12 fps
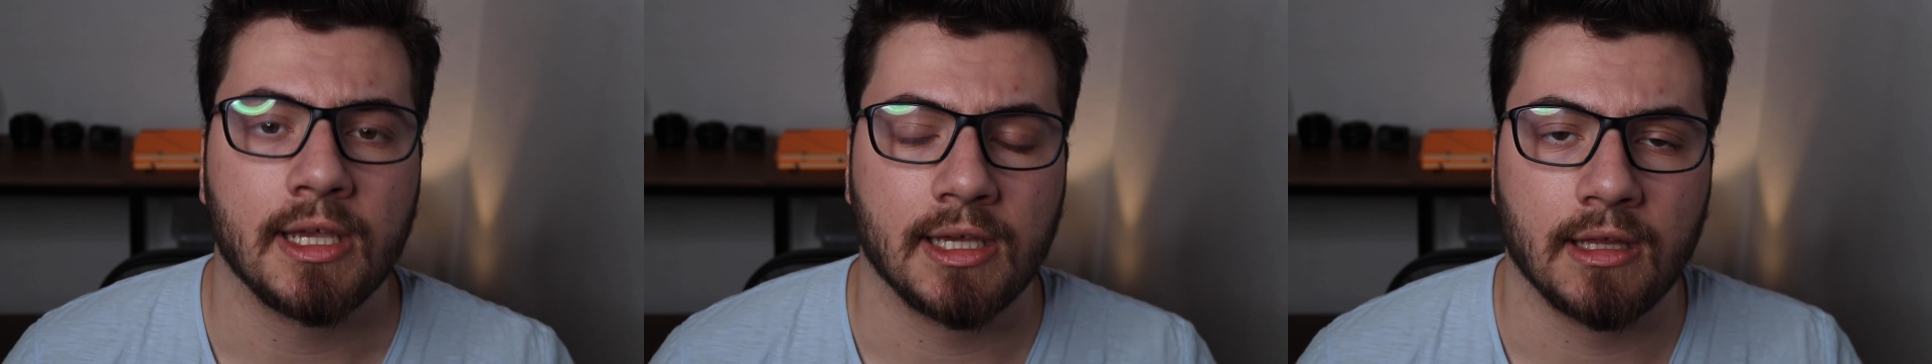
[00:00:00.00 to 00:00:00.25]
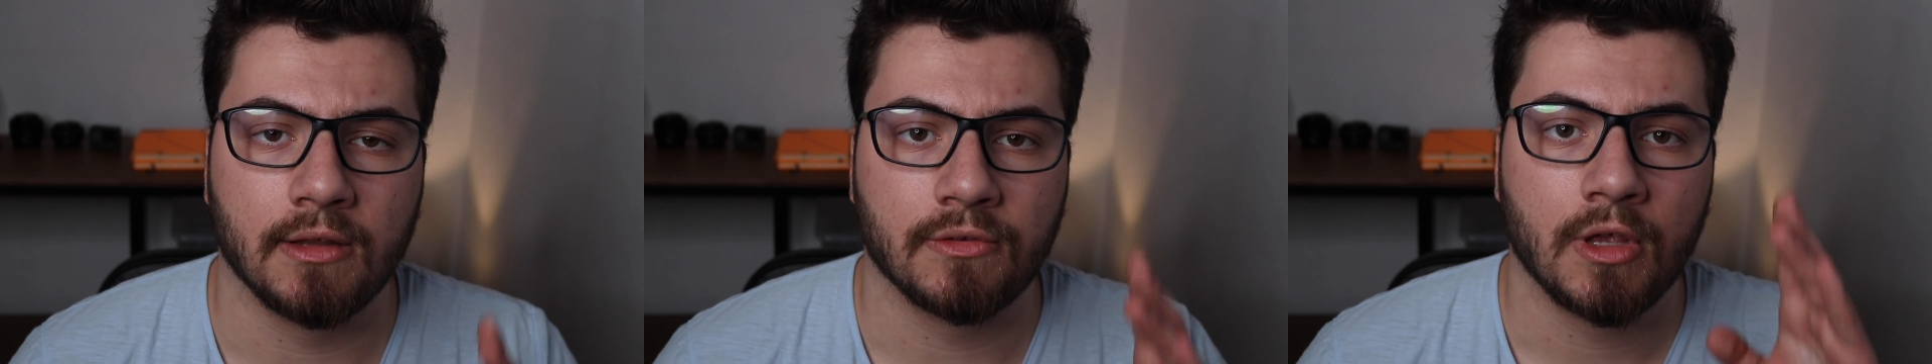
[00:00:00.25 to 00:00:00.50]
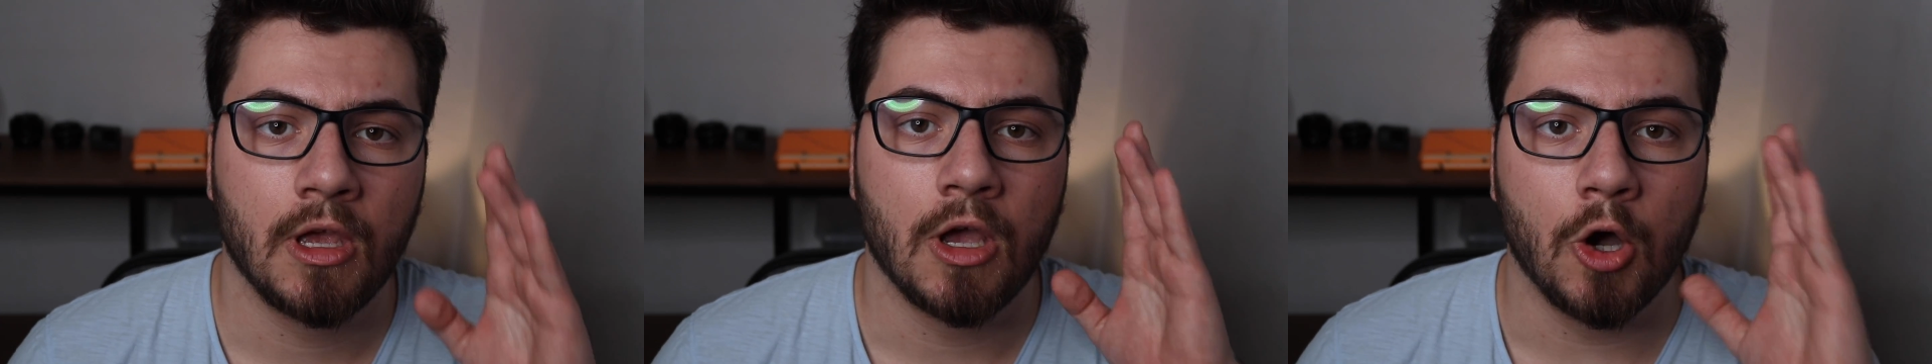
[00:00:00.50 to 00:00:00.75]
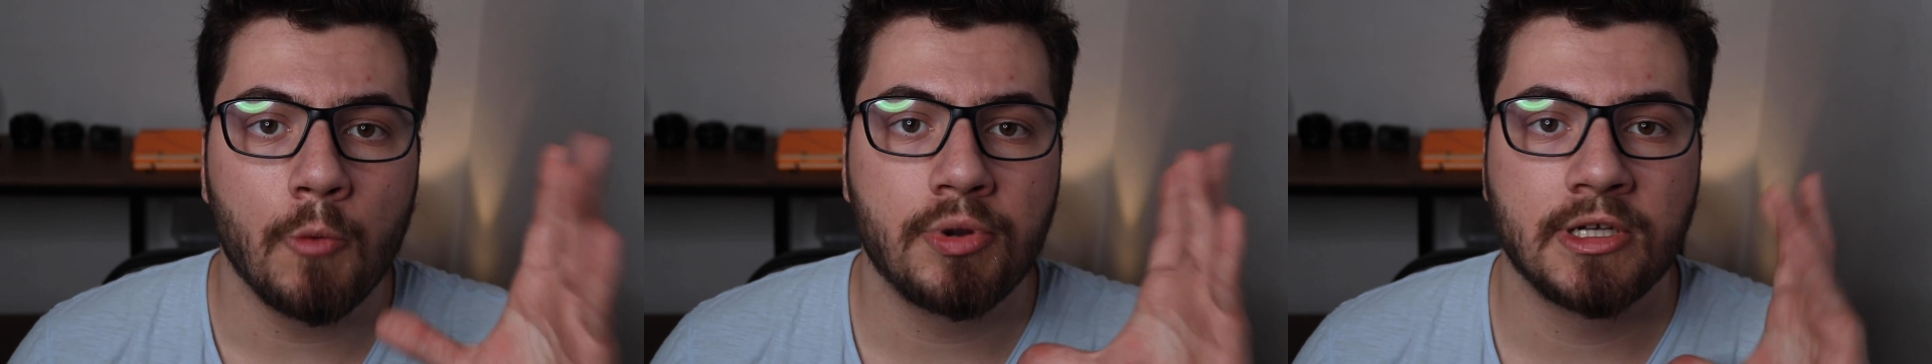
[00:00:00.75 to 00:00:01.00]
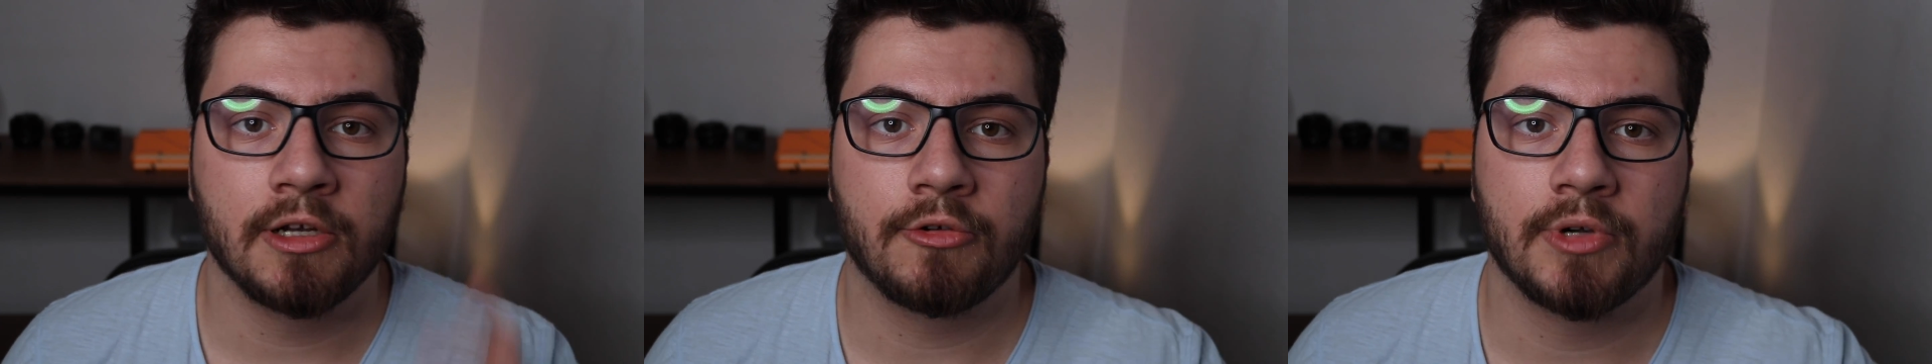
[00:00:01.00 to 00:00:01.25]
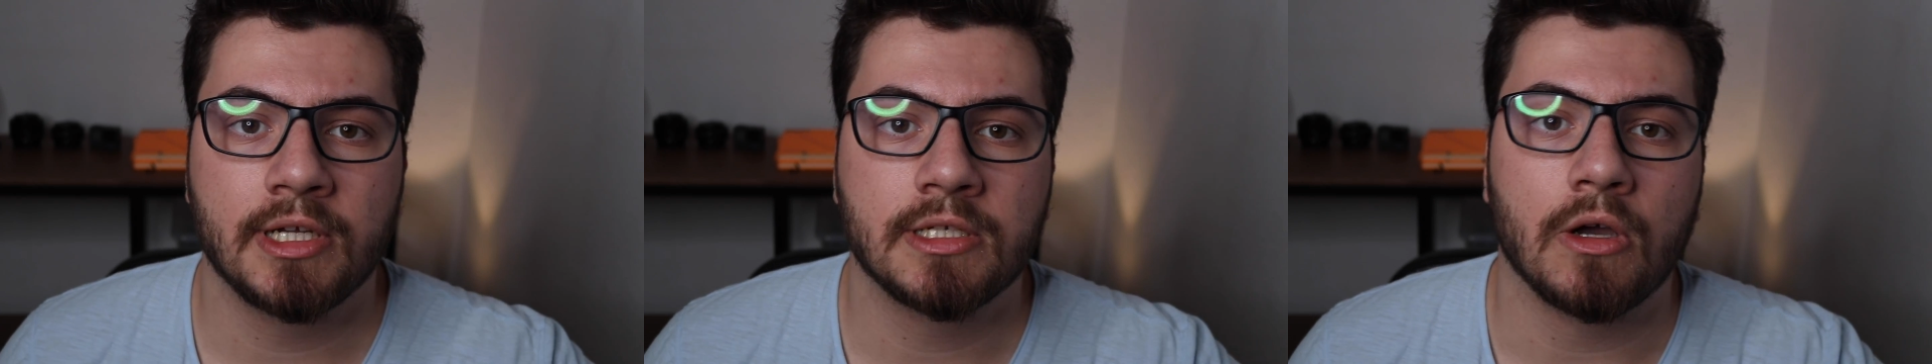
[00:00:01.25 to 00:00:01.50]
is open the
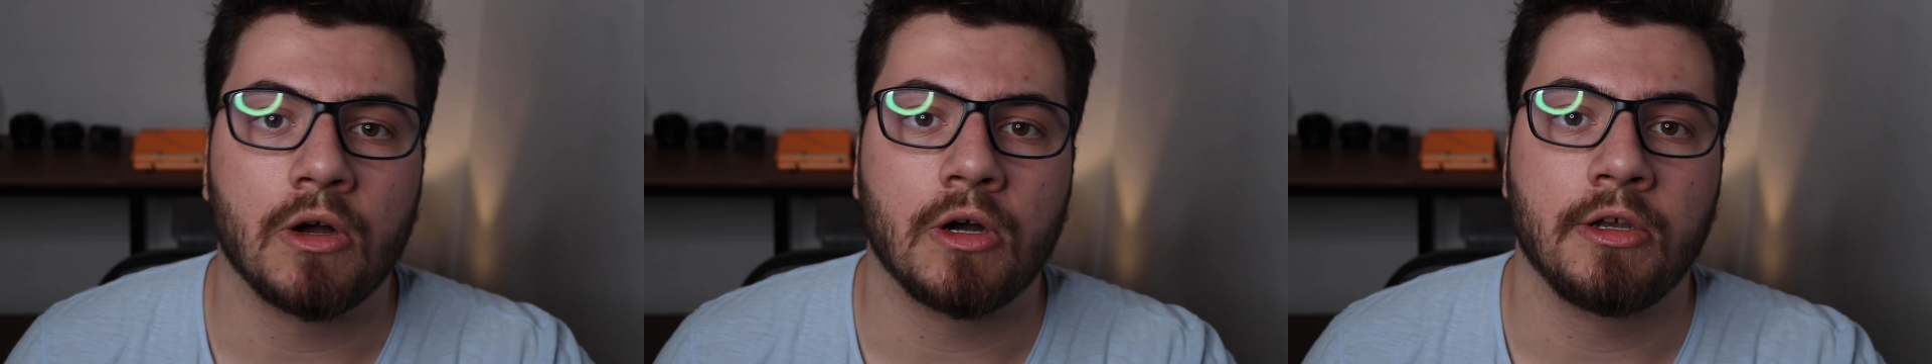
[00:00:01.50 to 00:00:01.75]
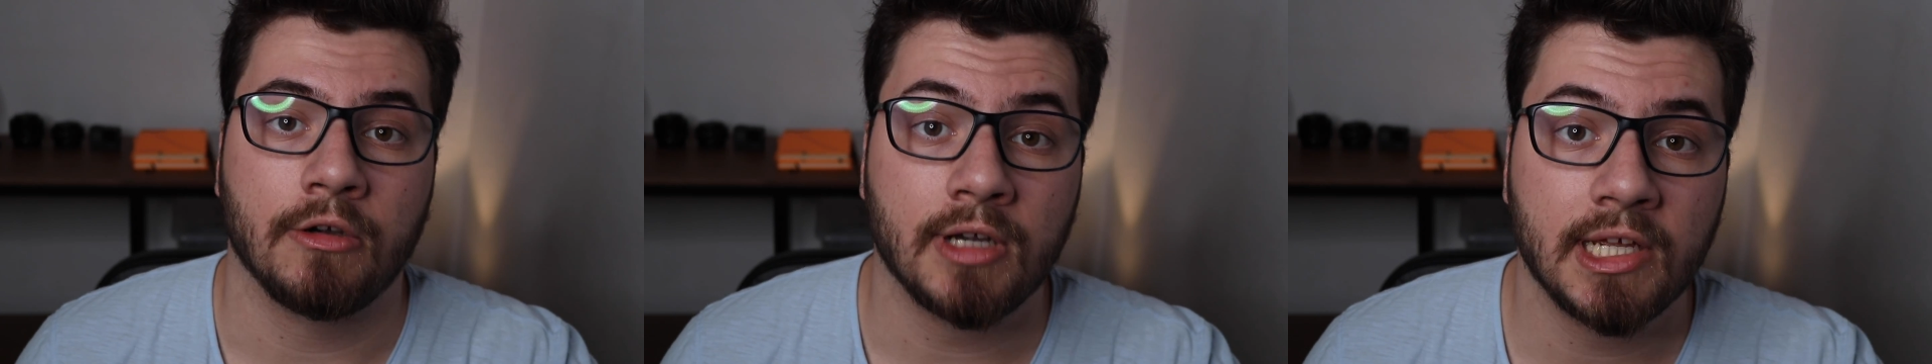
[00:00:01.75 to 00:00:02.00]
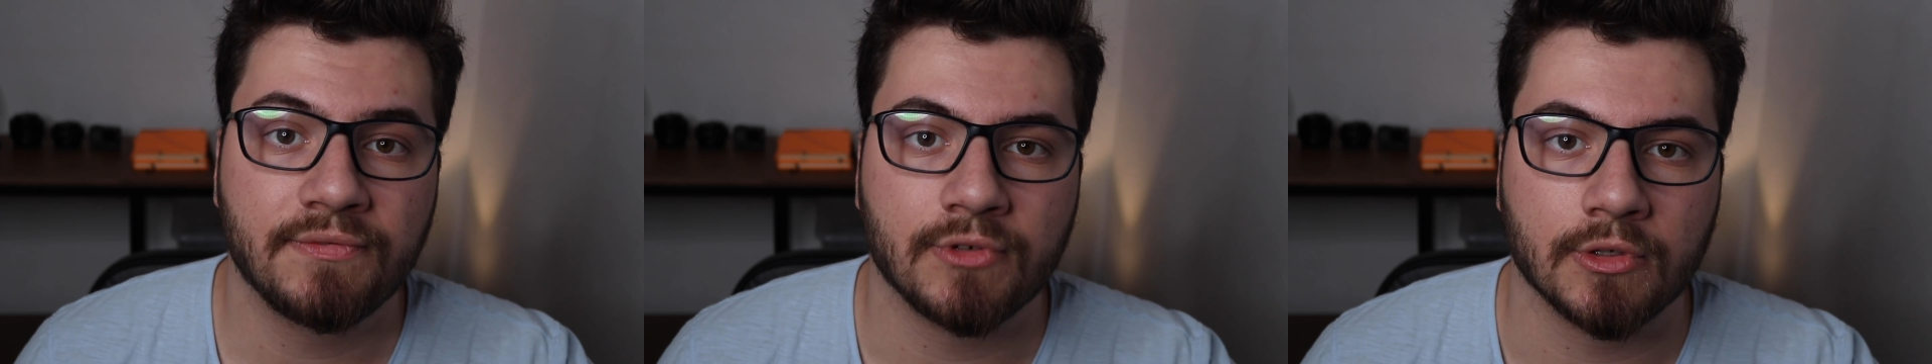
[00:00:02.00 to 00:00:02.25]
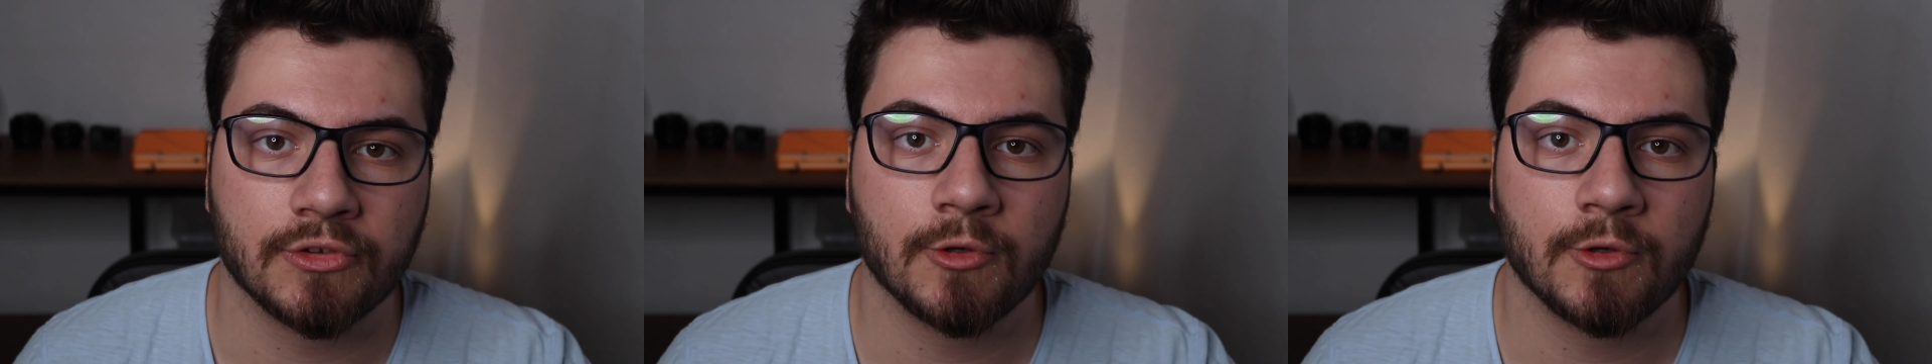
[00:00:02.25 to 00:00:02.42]
grid on your iPhone.